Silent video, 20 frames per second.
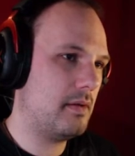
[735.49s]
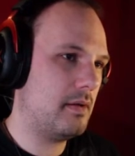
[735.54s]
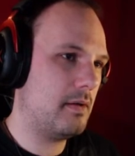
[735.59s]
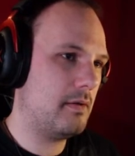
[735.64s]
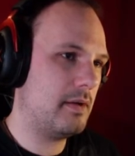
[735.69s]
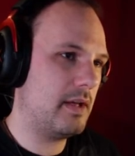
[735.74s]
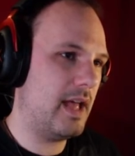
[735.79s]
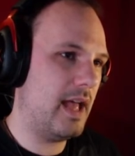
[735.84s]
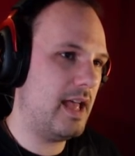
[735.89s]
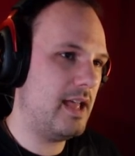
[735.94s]

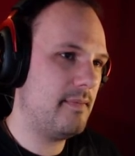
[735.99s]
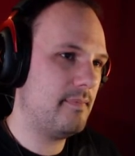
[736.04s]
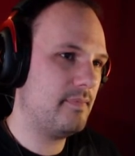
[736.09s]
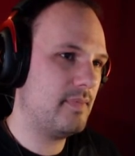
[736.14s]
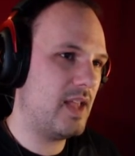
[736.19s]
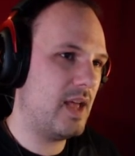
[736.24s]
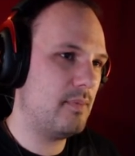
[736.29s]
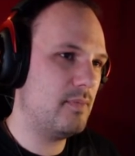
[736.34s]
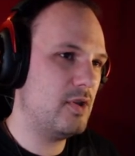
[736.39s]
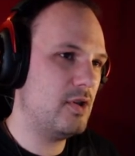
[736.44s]
Okay.
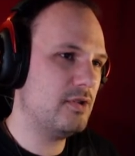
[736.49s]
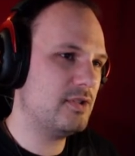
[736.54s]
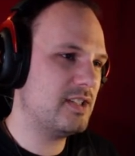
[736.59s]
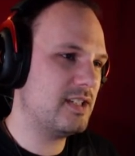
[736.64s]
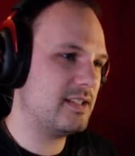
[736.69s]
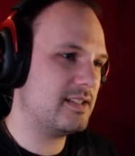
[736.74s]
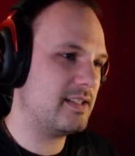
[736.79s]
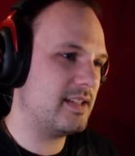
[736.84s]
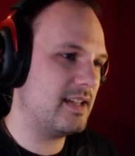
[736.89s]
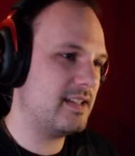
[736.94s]
A
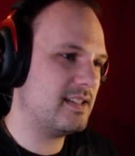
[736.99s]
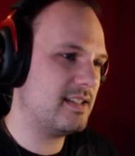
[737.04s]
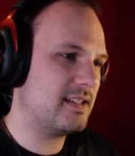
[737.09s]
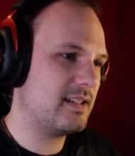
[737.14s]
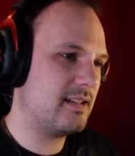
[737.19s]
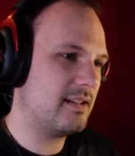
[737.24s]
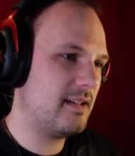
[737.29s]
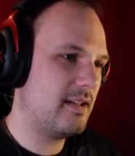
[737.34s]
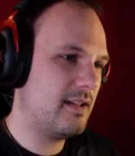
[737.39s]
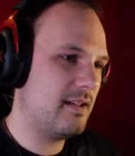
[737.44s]
music
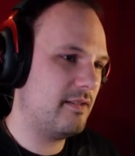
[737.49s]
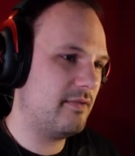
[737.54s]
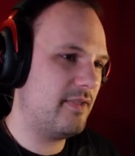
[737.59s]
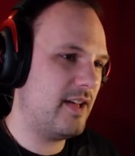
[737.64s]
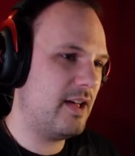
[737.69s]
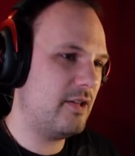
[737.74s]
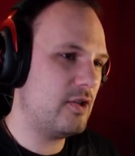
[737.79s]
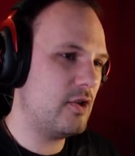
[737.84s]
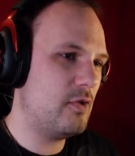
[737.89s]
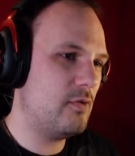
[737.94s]
disc.
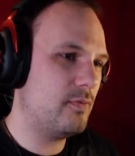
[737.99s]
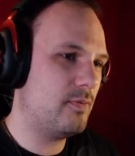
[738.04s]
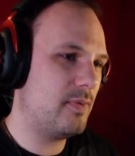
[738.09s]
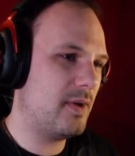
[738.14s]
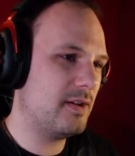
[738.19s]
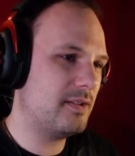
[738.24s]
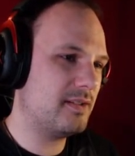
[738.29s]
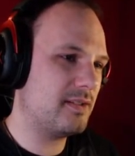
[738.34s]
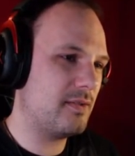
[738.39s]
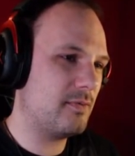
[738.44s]
Value
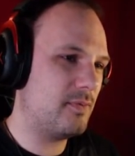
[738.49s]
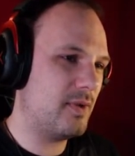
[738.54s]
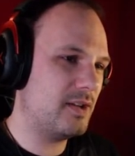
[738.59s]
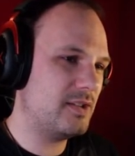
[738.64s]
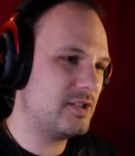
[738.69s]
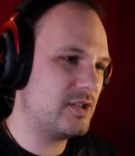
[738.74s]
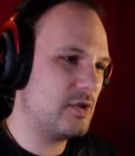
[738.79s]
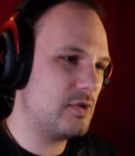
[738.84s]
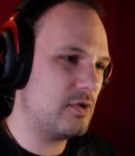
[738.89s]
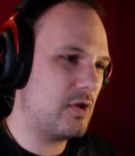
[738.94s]
one
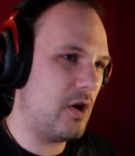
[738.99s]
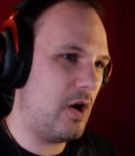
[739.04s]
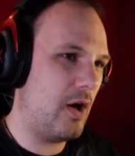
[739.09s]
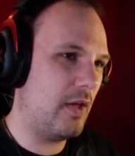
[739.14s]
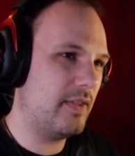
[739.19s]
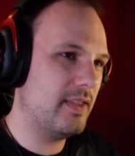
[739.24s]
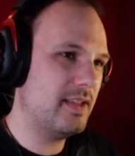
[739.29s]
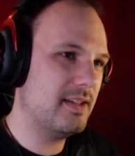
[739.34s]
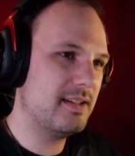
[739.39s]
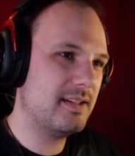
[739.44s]
once you
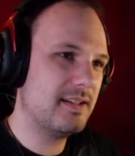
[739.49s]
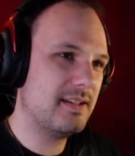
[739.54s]
gone.